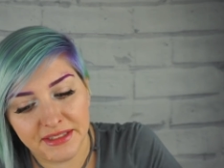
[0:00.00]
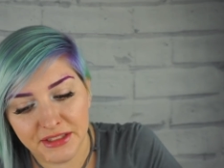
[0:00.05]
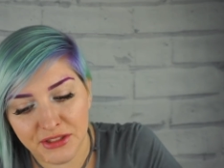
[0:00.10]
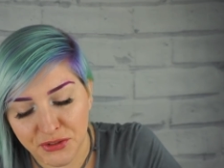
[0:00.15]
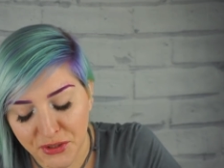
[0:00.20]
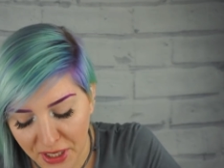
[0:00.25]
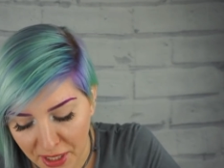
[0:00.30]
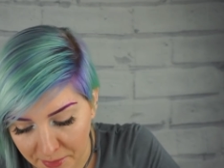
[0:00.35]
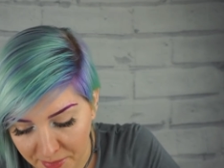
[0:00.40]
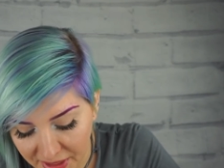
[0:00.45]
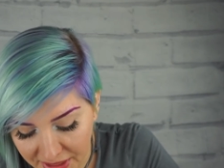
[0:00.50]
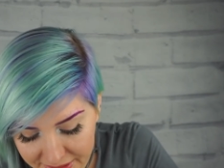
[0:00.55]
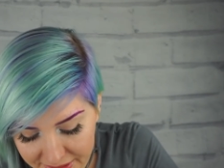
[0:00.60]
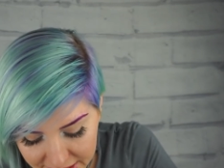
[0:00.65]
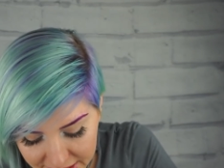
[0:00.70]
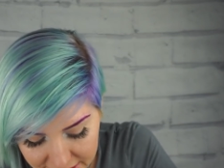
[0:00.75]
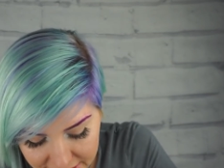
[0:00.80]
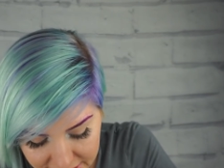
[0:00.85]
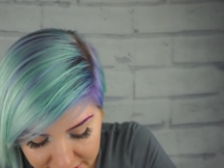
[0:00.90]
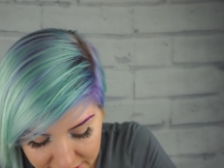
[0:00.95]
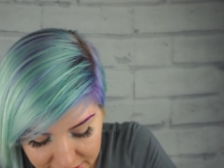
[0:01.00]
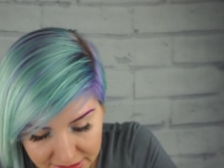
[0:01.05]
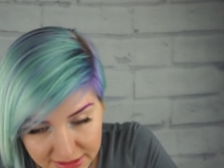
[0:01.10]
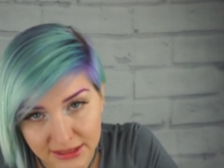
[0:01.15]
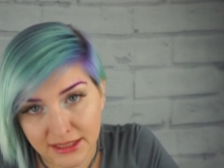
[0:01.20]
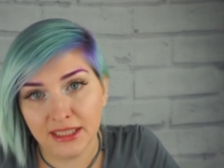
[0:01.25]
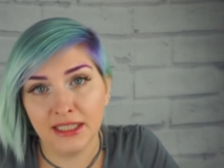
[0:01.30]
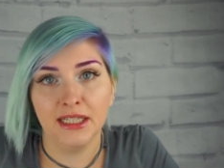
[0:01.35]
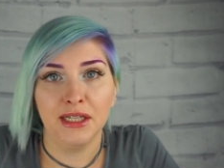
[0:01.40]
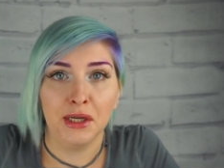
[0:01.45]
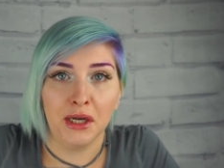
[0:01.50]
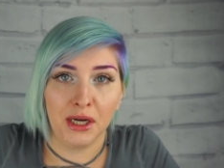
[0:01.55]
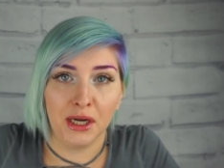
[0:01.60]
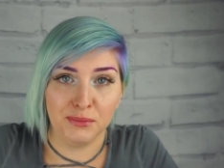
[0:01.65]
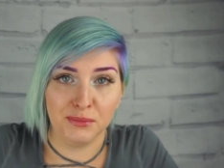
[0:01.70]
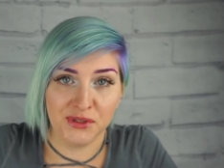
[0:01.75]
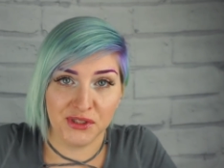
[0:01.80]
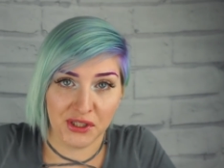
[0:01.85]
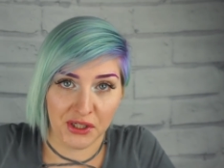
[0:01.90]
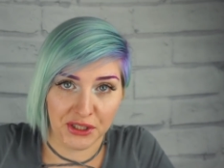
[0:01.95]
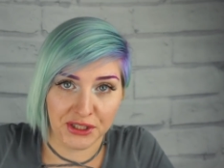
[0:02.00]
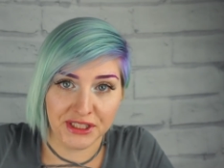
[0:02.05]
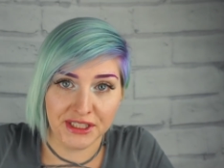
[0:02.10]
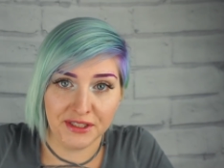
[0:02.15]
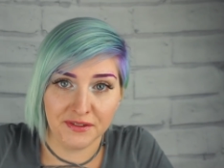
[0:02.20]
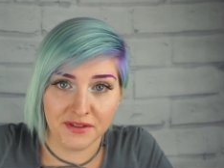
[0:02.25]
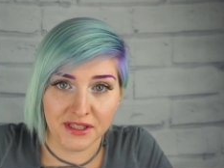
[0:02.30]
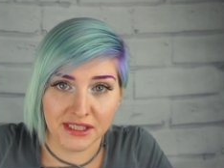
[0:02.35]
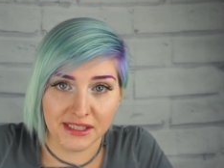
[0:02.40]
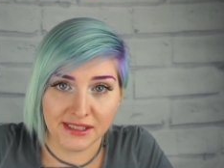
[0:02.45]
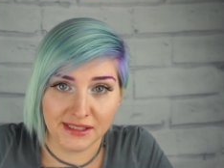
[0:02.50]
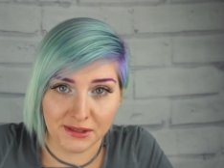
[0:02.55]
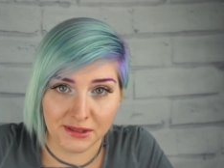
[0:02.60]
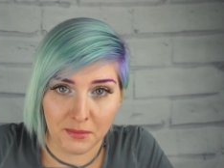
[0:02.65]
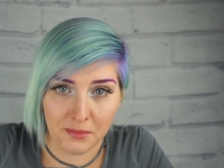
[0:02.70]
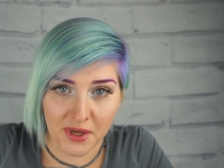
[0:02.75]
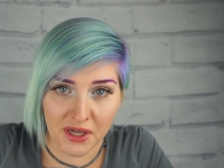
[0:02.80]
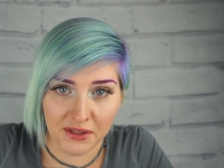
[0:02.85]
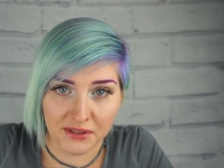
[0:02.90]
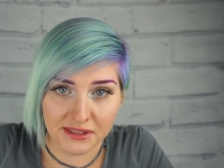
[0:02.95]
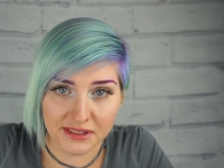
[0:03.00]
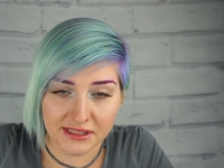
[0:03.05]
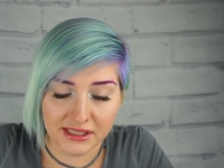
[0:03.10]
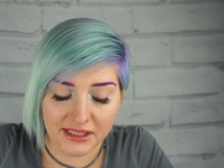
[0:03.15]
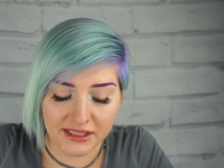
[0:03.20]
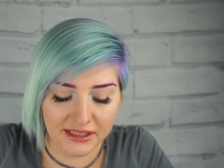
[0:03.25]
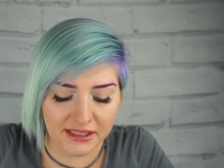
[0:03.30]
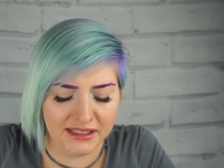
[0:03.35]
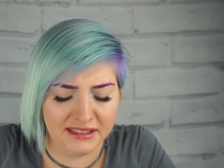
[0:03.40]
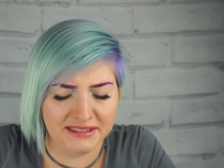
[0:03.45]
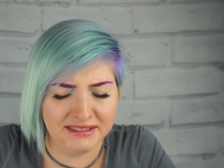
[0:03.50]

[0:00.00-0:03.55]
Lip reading: Grandma, I'm sorry if this is embarrassing.